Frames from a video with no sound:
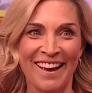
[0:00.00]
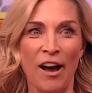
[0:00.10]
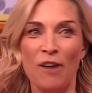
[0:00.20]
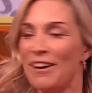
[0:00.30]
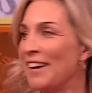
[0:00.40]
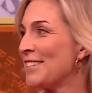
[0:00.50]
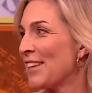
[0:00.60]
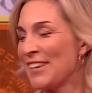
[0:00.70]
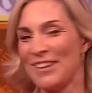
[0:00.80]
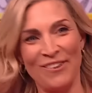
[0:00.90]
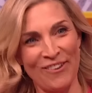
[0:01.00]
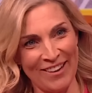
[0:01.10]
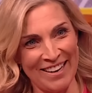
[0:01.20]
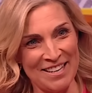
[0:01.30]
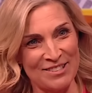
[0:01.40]
of her son-in-law
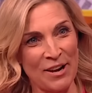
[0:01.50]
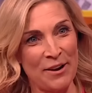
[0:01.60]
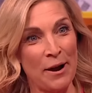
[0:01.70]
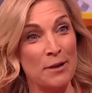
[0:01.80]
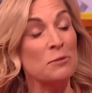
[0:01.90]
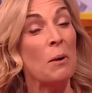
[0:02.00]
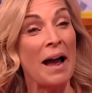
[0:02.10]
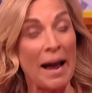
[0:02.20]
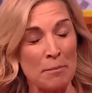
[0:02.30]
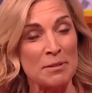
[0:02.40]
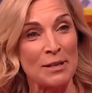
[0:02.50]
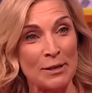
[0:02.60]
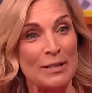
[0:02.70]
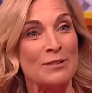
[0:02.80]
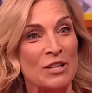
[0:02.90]
and his co-host were
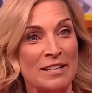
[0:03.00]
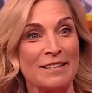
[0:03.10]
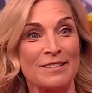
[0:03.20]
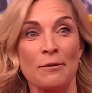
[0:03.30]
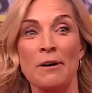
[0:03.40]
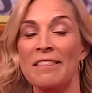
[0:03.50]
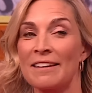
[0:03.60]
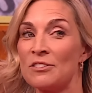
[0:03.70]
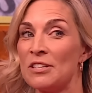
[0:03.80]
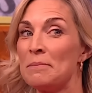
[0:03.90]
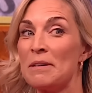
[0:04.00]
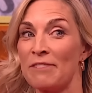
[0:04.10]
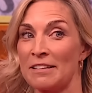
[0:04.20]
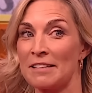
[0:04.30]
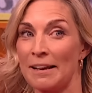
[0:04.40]
absolutely genius. So I think she'd be
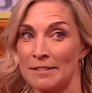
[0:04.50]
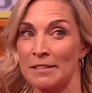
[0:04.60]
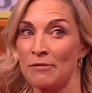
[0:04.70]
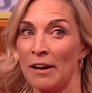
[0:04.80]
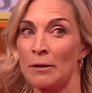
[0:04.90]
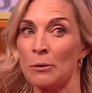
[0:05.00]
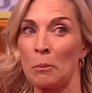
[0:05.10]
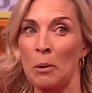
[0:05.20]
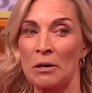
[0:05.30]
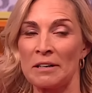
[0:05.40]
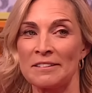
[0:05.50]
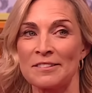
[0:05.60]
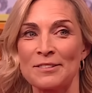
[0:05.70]
fantastic value on a podcast.